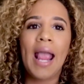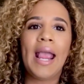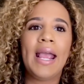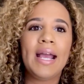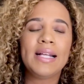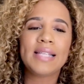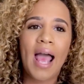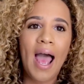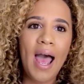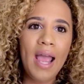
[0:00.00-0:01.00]
And
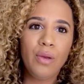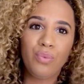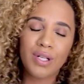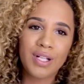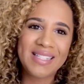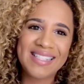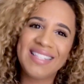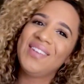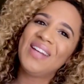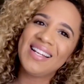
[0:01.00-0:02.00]
I will
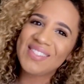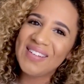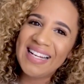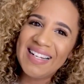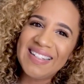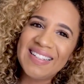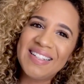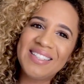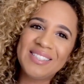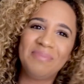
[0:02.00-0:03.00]
see you next week,
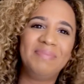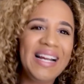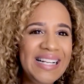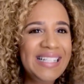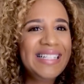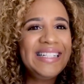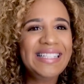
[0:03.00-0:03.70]
guys. Bye.